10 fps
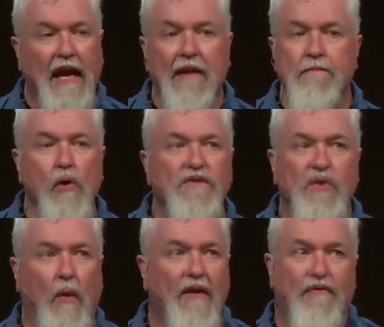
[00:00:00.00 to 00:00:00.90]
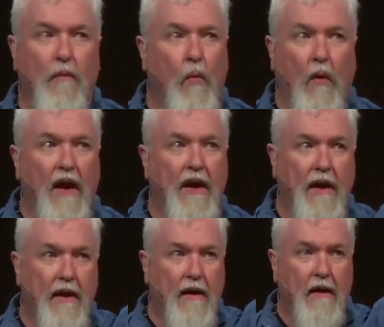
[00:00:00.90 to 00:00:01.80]
it moves away from
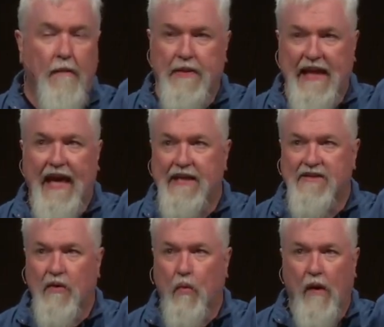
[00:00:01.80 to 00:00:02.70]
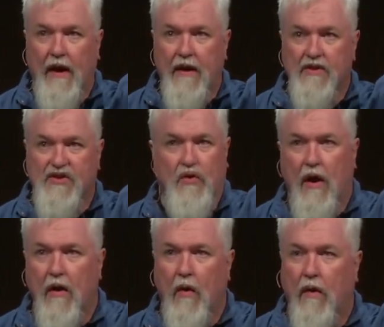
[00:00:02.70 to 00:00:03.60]
one place or one
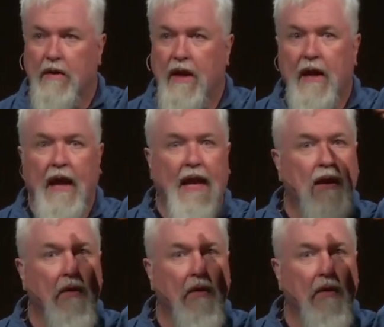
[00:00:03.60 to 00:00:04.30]
stronghold and it